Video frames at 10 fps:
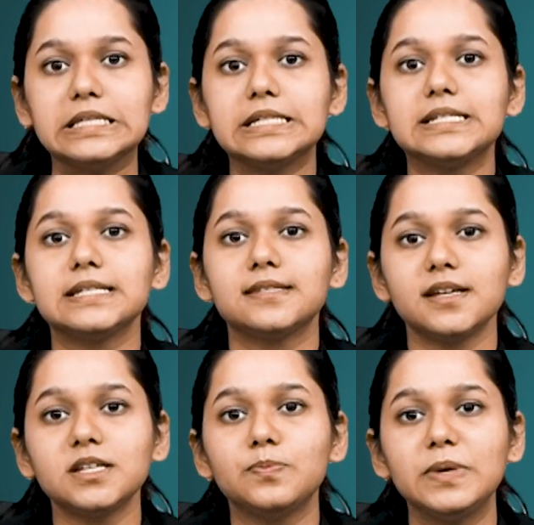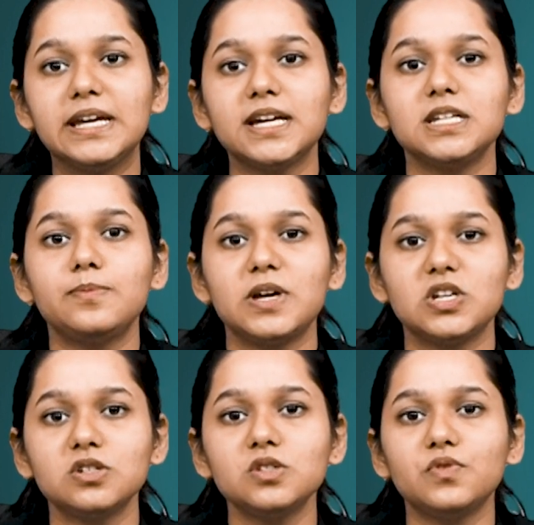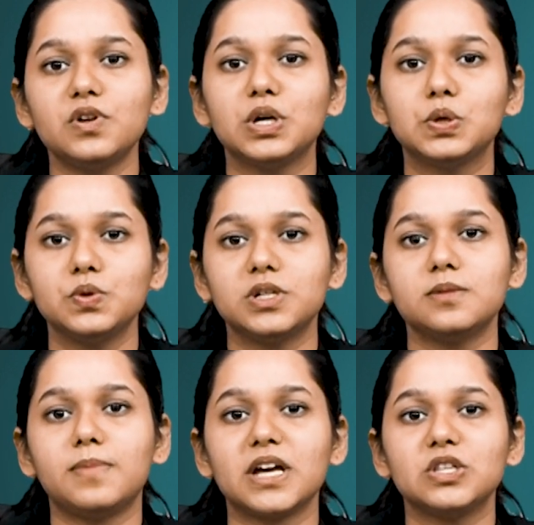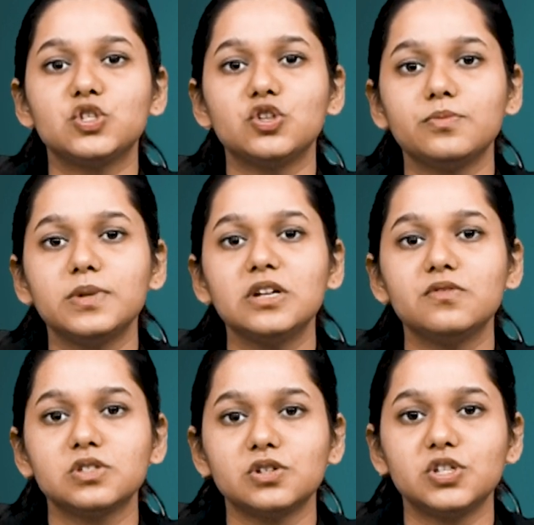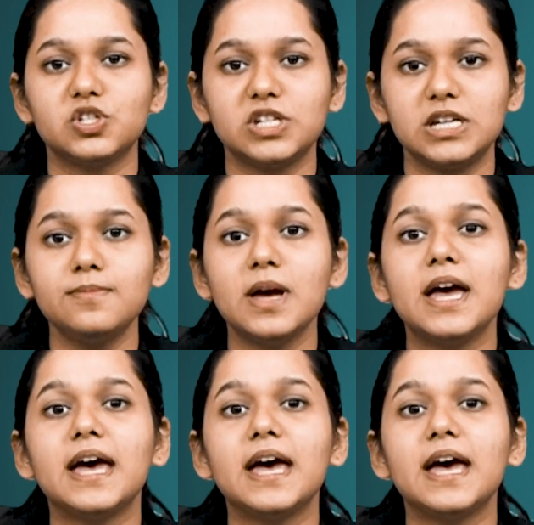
66 PKD patients were recruited by the Germany research team